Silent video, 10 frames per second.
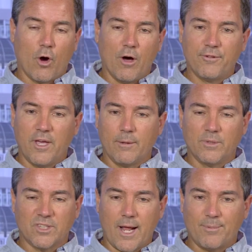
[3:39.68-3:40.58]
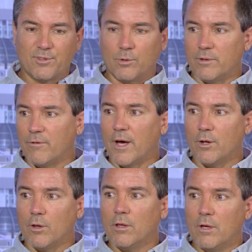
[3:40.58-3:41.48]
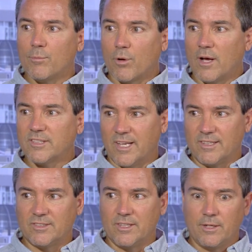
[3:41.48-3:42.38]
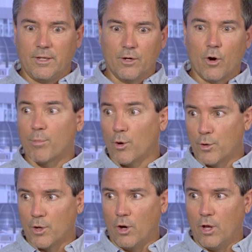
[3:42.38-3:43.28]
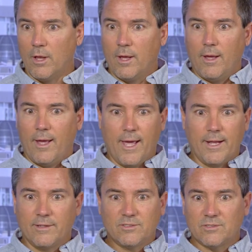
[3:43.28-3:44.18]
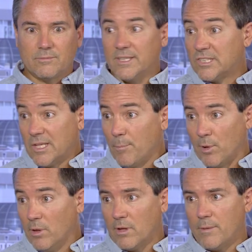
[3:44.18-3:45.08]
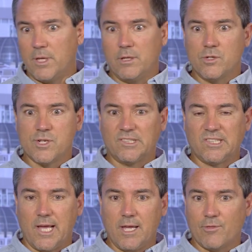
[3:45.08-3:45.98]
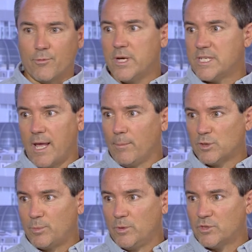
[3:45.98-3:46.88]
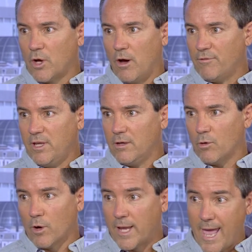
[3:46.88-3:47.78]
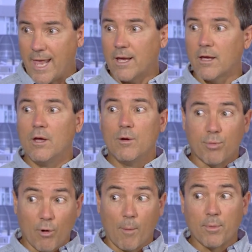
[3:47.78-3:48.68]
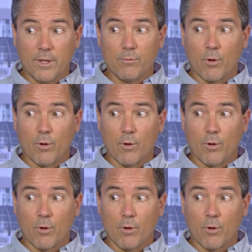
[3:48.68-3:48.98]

coffee enema is an absolutely vital process in our protocol. And it's simple. I mean, you just take 3 tablespoons of coffee, organic, properly